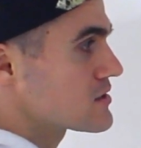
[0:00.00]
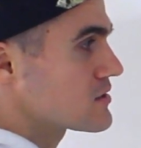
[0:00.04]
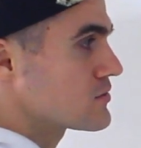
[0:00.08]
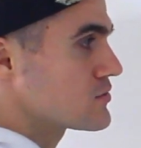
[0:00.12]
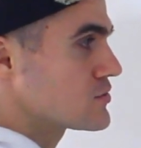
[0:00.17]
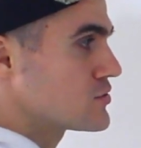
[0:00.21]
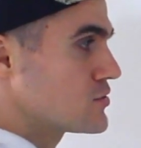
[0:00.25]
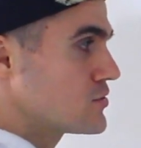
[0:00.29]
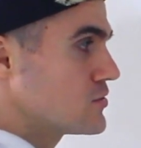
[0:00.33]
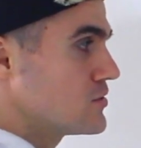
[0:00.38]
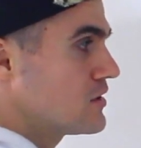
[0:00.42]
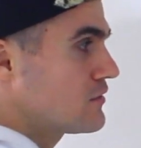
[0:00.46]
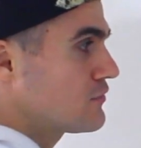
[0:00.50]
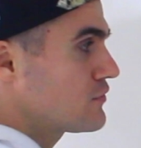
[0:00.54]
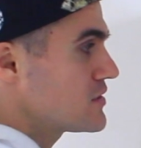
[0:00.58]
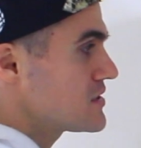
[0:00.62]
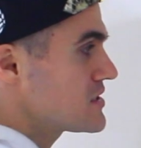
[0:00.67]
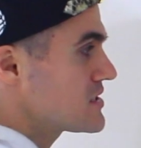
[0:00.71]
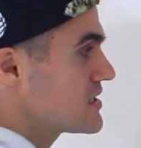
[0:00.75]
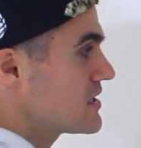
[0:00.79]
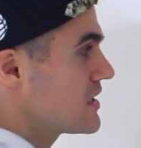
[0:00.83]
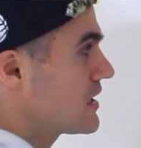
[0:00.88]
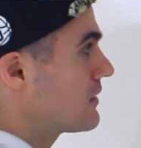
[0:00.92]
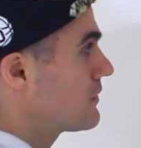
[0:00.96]
So two
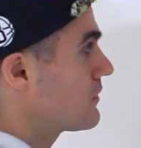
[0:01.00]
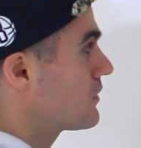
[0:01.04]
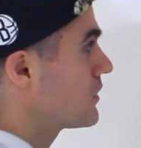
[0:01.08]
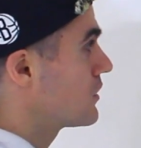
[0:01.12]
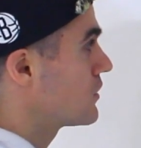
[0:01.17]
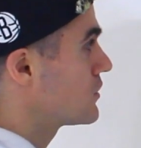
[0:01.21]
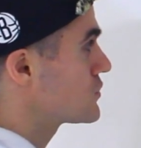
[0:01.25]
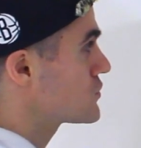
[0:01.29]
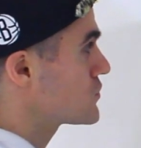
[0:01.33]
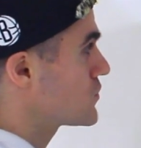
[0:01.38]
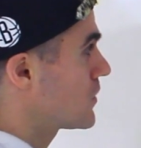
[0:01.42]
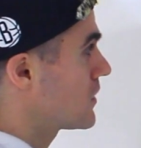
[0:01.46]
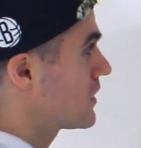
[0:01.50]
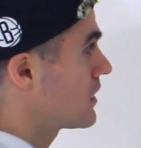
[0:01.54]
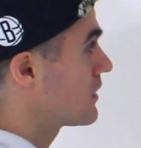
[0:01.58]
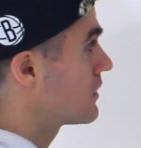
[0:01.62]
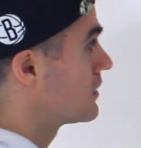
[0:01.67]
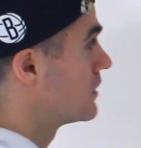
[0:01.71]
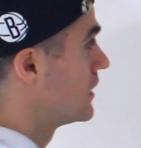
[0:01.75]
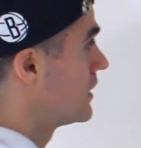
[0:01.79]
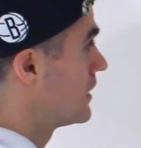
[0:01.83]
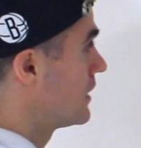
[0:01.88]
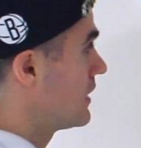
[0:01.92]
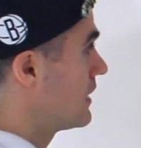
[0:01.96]
different scenarios
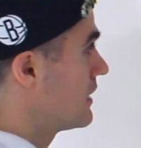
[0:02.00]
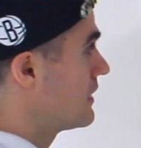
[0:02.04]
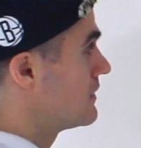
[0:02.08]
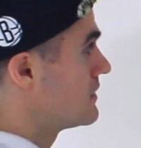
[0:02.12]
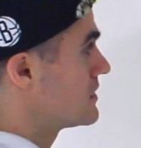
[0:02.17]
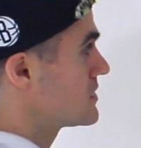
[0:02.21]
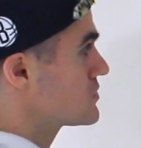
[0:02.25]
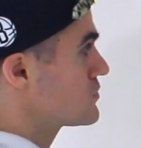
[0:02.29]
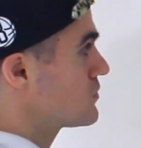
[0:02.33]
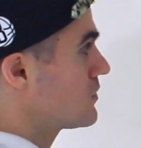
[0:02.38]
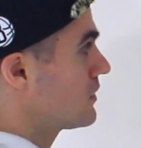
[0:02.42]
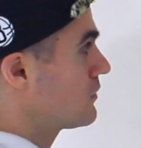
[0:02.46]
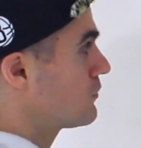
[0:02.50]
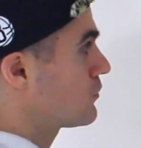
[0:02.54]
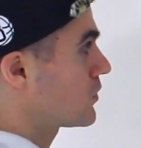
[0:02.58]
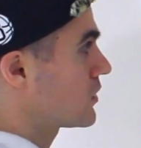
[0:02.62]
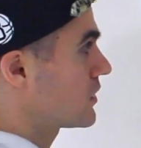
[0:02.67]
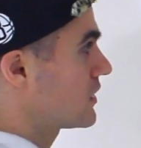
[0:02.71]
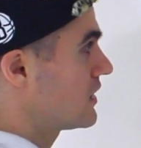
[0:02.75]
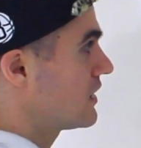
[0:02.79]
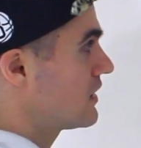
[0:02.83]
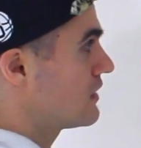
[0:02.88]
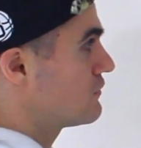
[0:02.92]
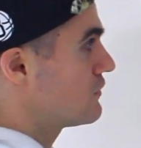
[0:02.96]
where in this one,
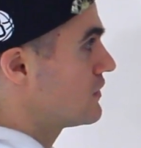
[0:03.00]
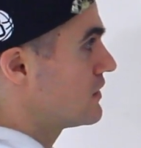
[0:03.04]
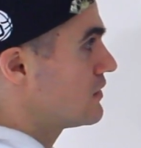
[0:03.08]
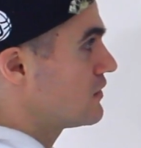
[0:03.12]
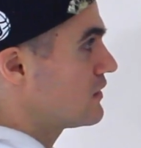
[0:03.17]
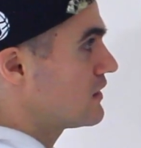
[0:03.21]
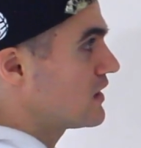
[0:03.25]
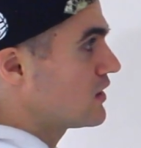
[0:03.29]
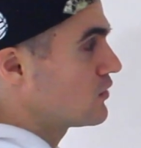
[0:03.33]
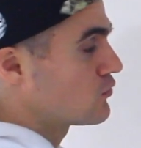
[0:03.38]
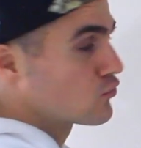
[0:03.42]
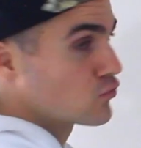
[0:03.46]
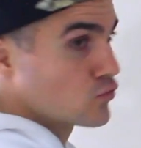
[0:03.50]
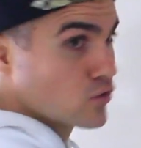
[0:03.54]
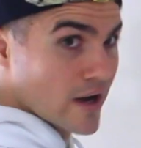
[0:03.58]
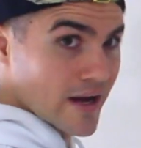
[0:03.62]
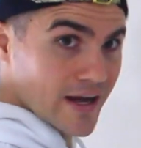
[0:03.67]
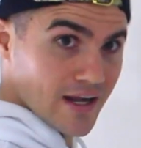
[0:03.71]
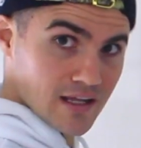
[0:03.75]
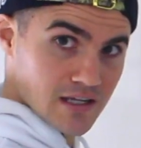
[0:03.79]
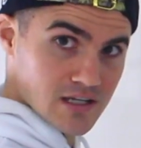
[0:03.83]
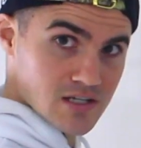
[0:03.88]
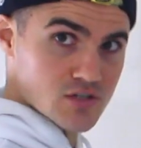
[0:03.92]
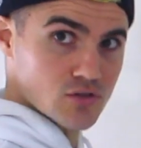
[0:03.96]
we're given the
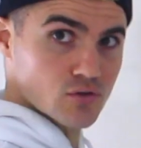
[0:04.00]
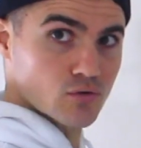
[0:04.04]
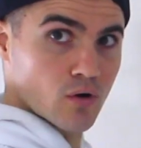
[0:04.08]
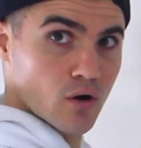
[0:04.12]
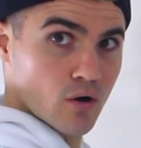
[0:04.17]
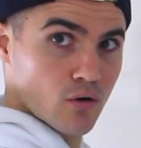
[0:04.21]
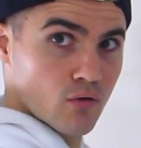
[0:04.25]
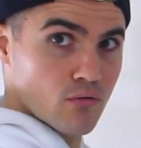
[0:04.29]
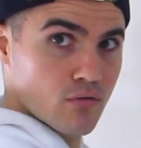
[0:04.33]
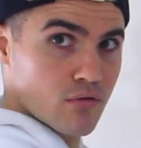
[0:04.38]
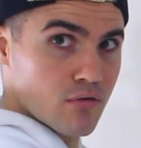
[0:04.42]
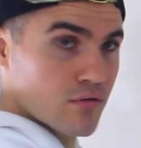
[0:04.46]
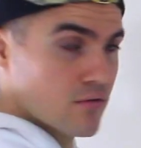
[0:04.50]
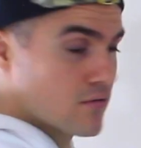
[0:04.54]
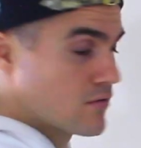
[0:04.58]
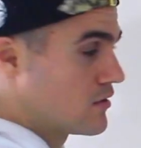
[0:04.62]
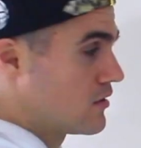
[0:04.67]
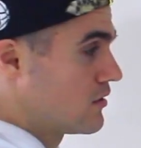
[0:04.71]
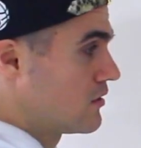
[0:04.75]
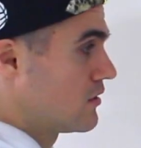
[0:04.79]
radius growth